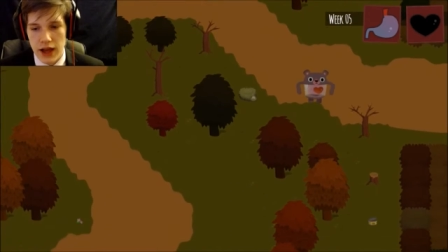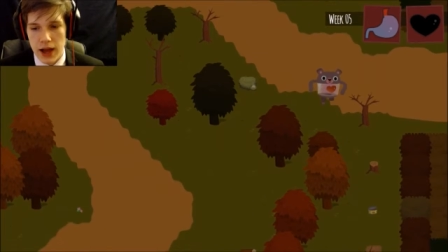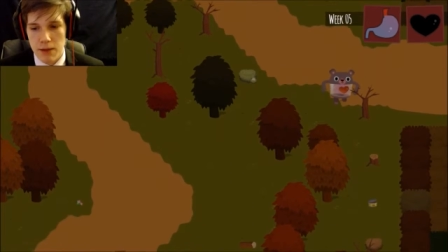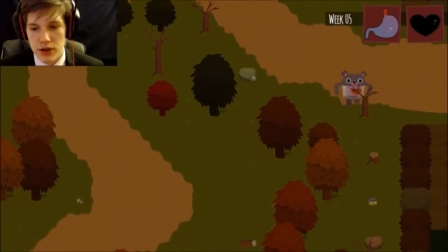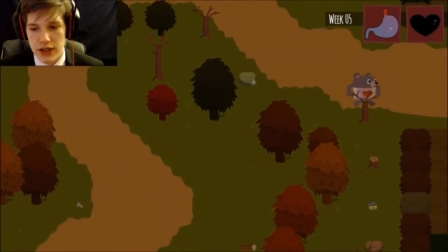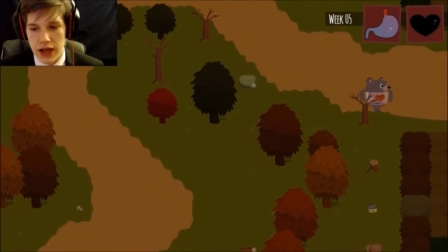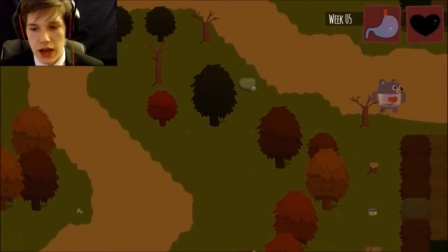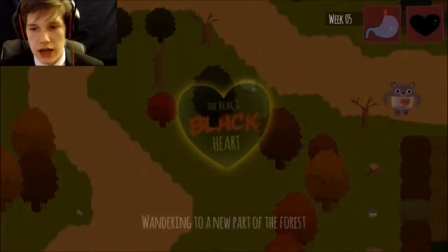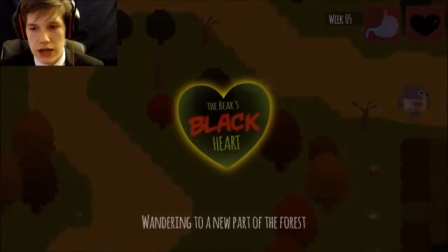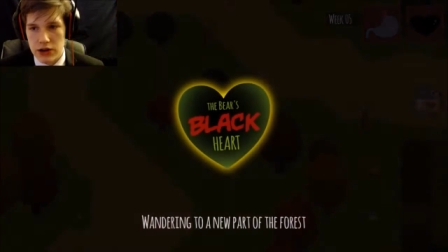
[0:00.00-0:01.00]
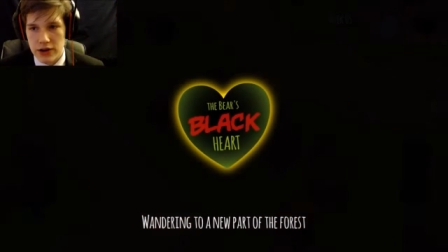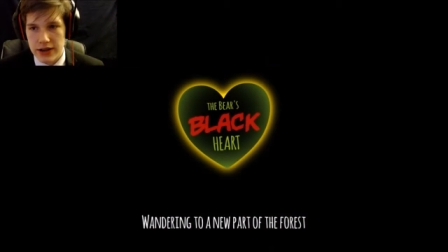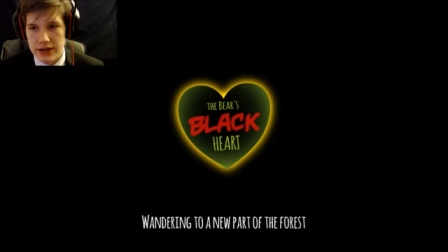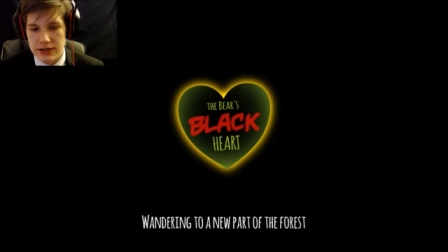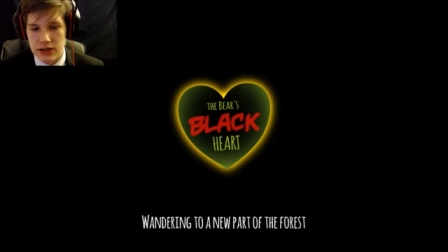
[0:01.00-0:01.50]
I'm really
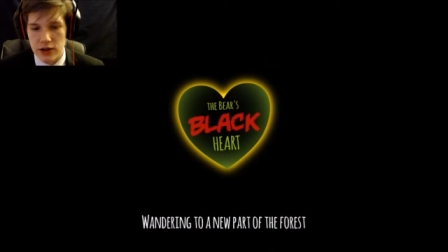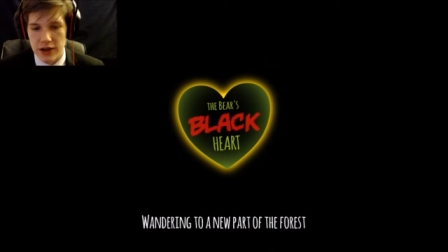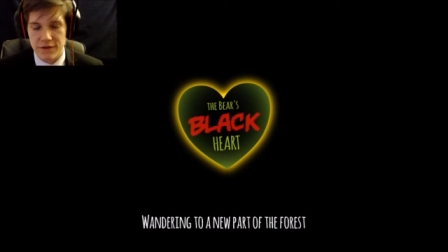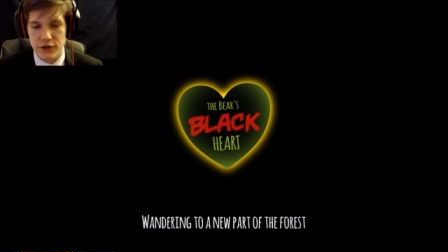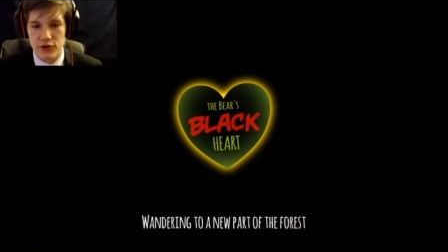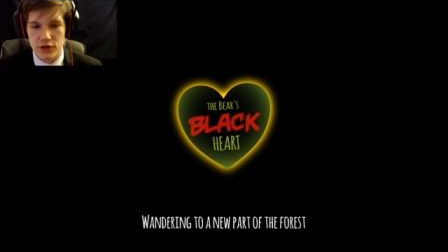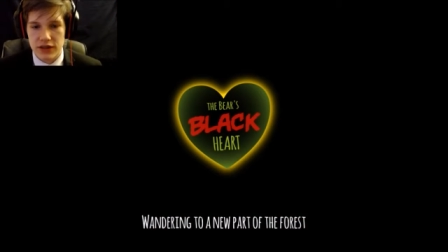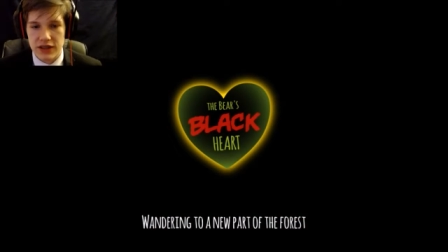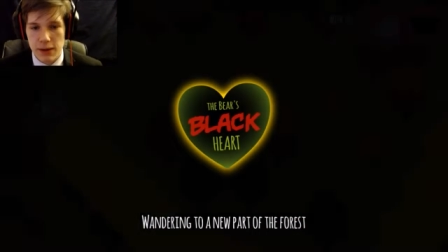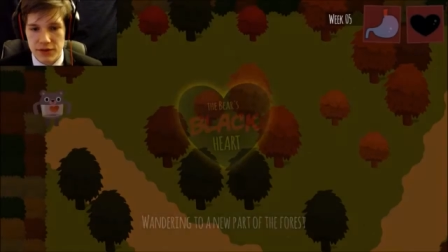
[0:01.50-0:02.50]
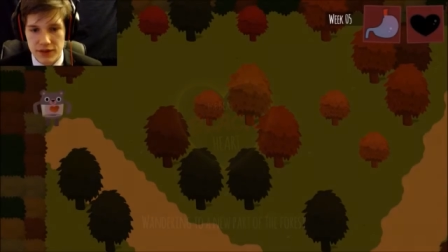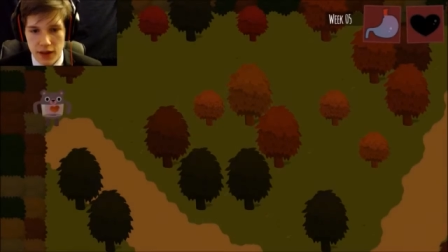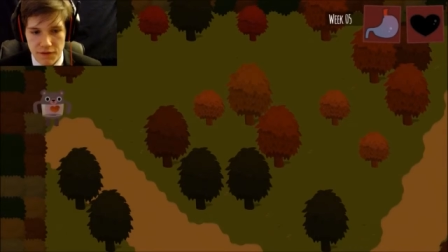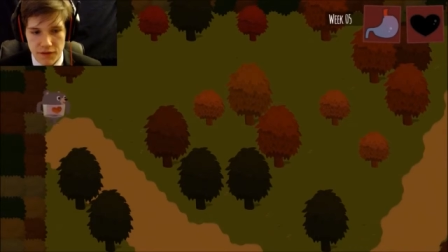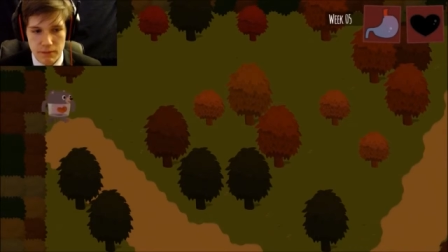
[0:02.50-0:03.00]
hungry, so if you could keep
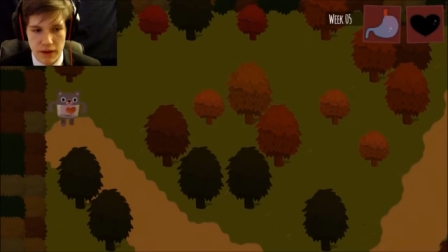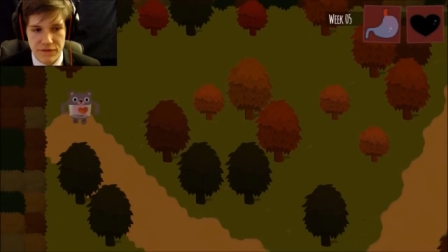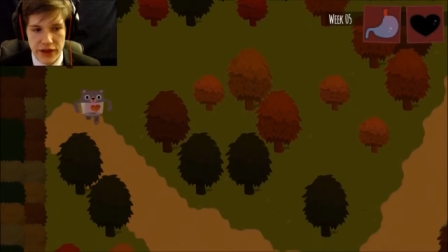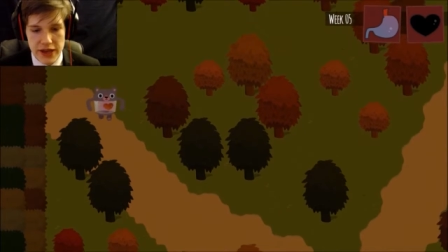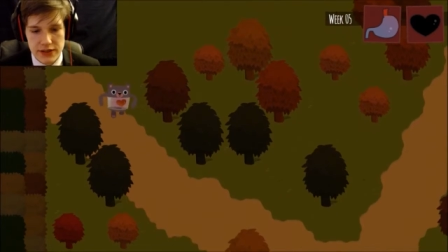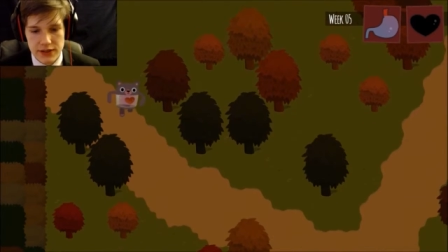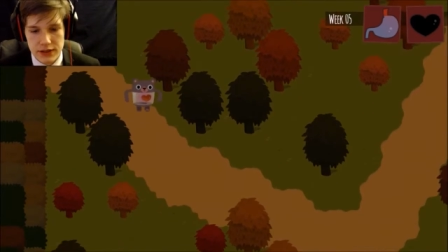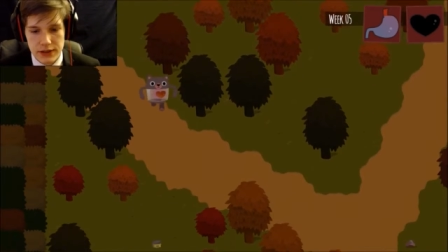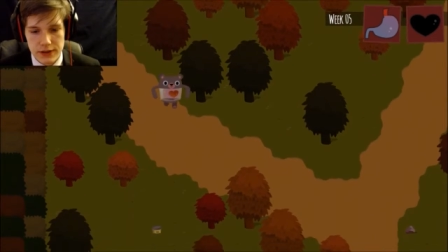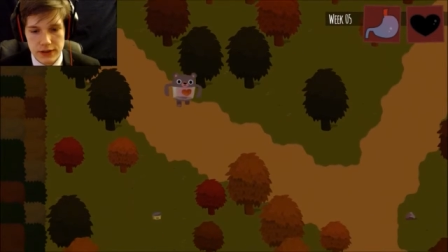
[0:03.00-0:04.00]
stuff in my face.